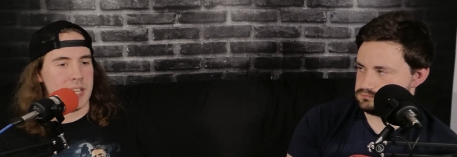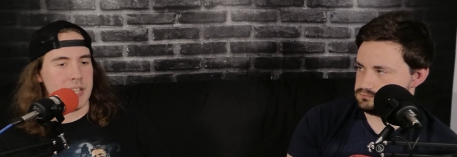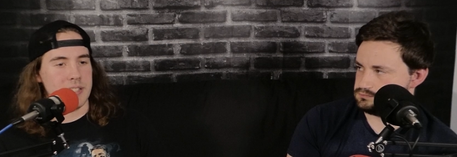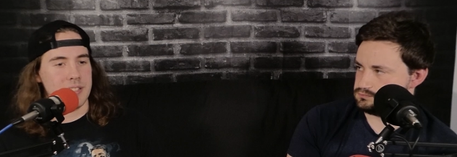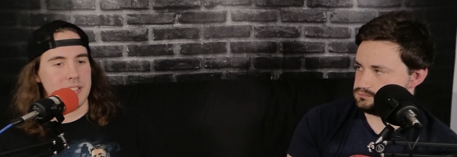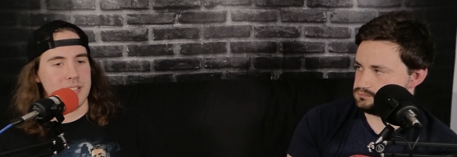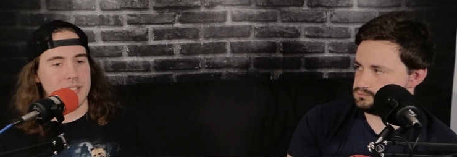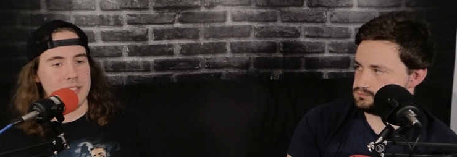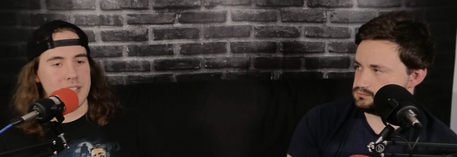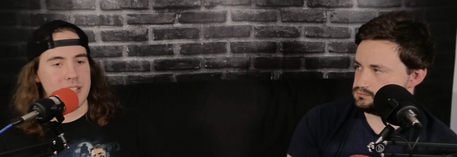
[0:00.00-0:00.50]

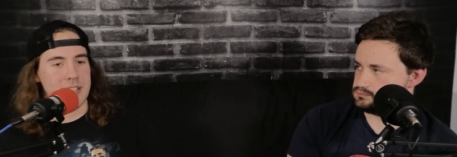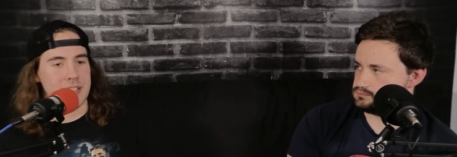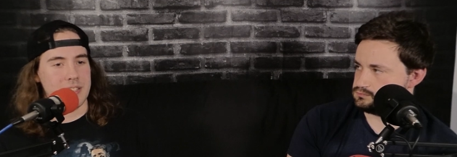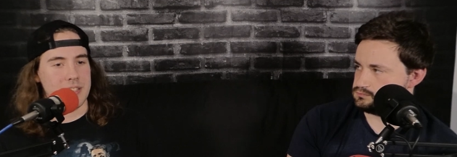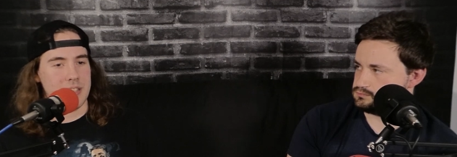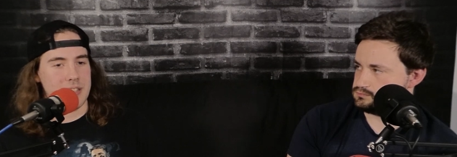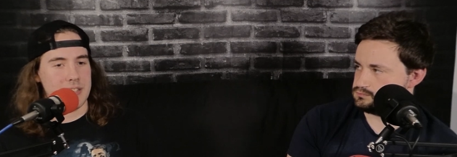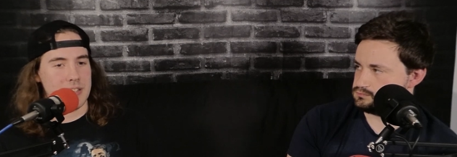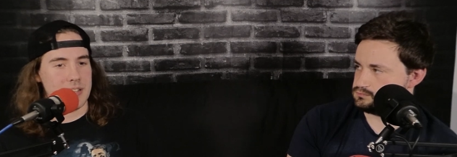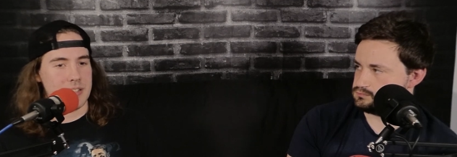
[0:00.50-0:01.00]
Speaker 1: Texans take
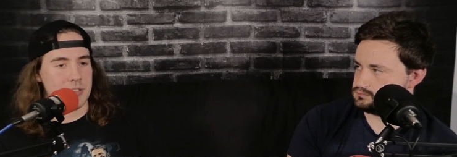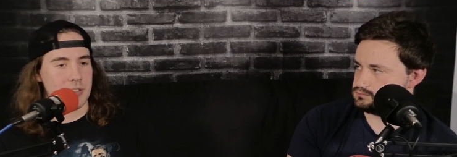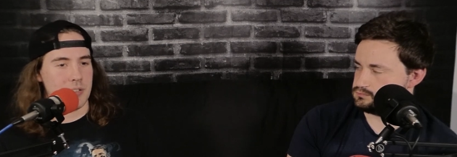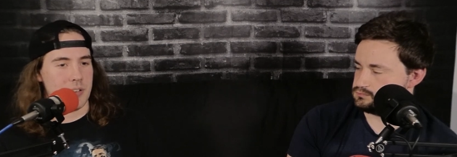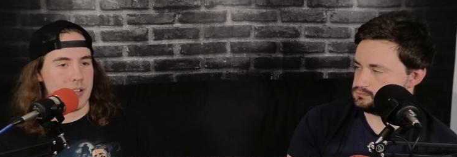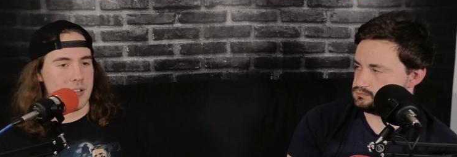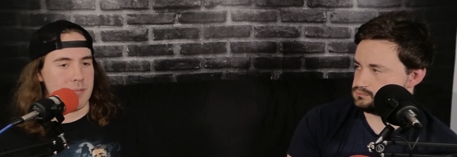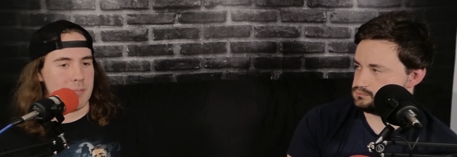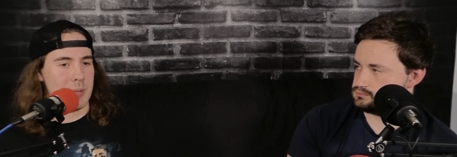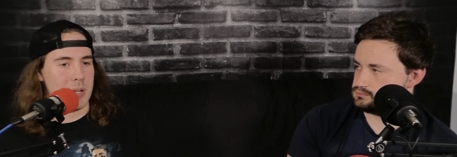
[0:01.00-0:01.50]
CJ
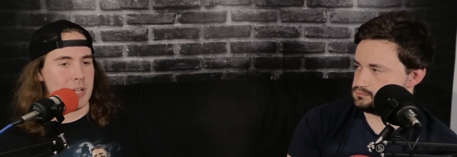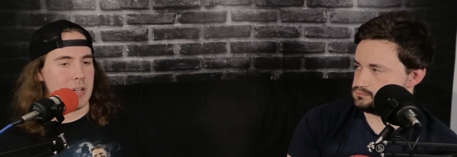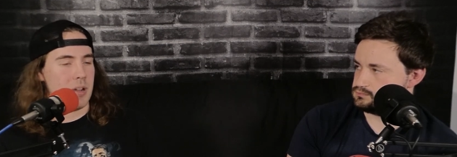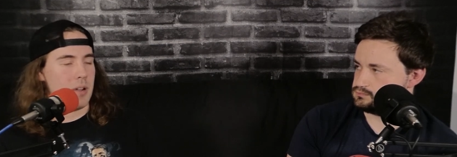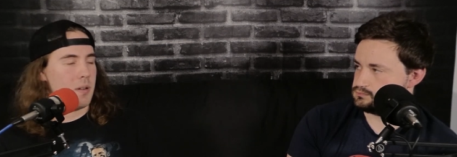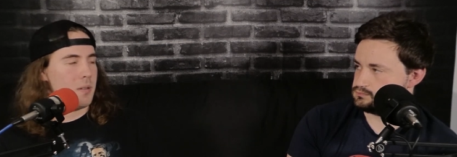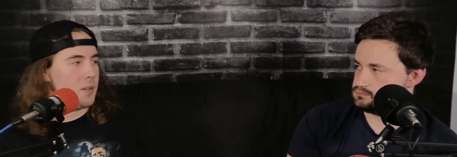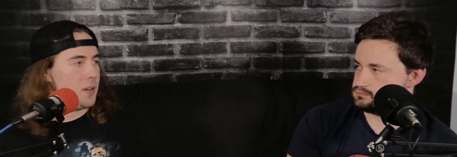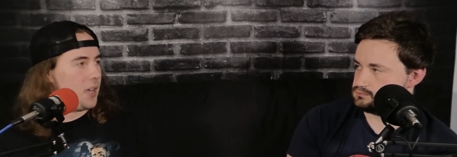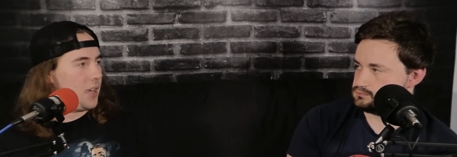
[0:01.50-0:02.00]
Stroud. I'm like,
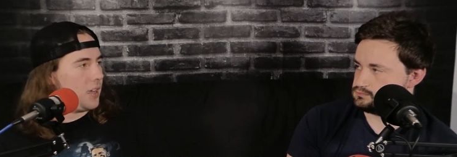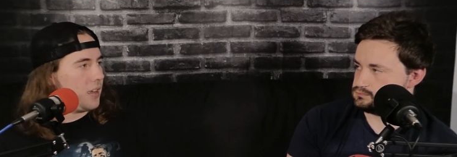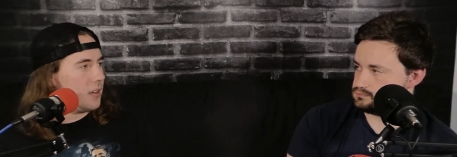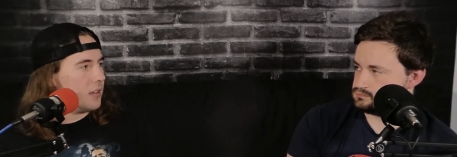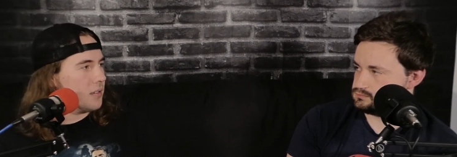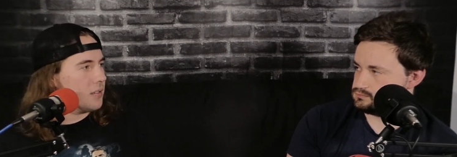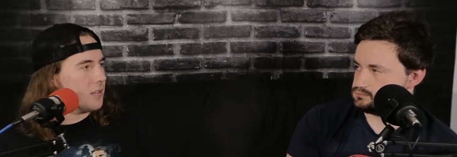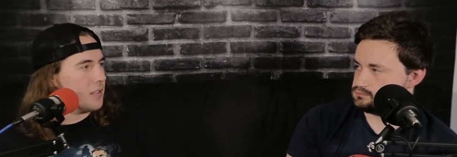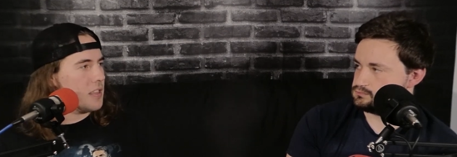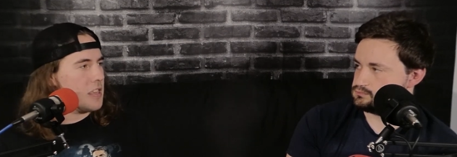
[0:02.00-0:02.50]
okay,
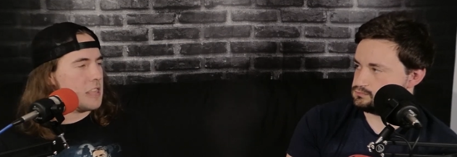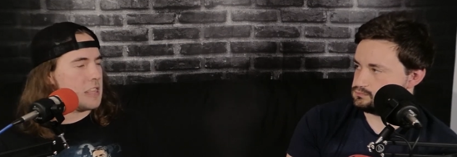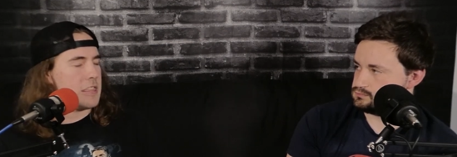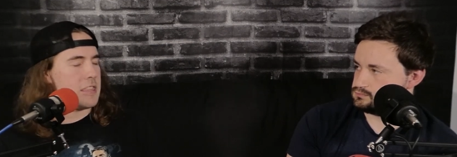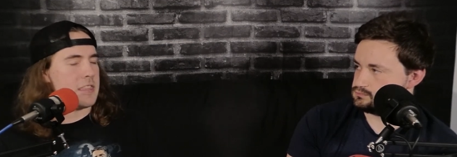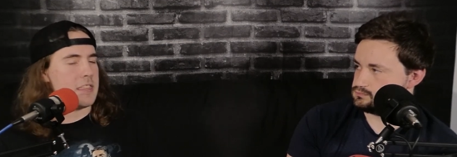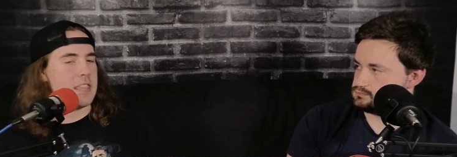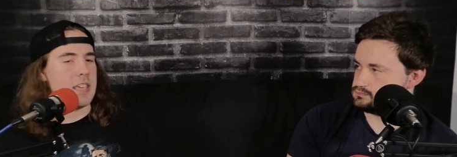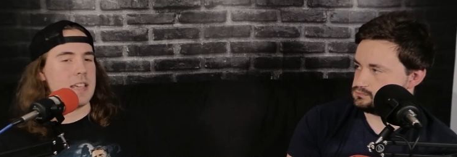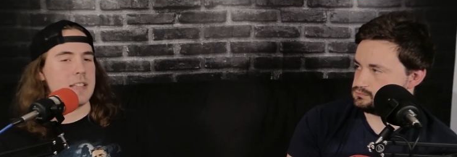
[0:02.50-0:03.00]

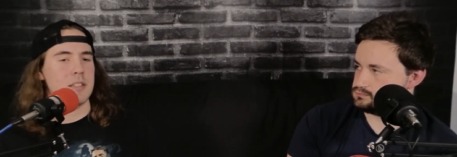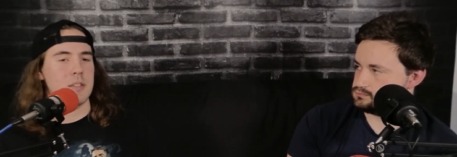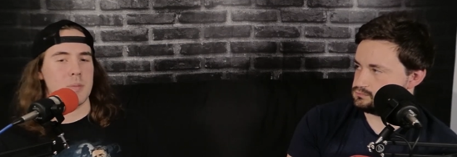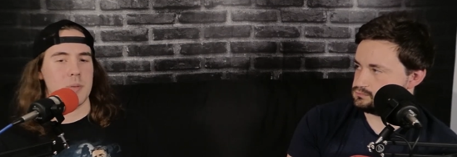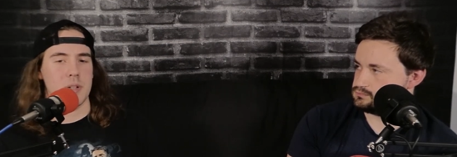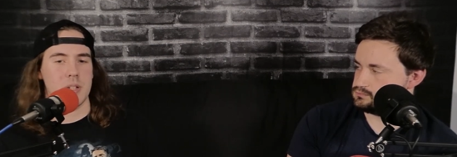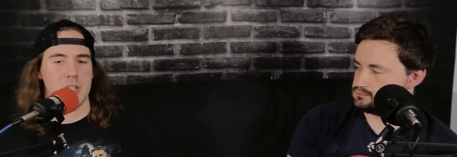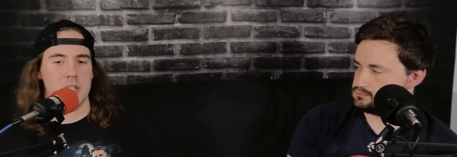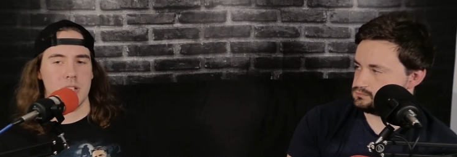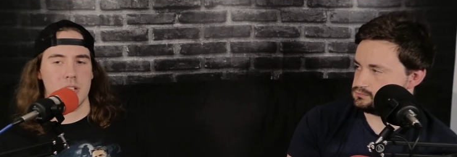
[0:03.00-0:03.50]
that's
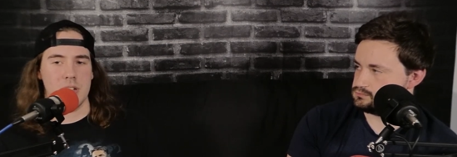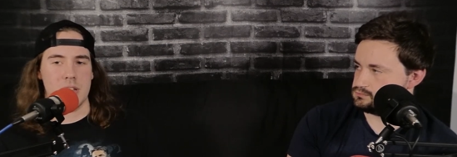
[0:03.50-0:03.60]
pretty good.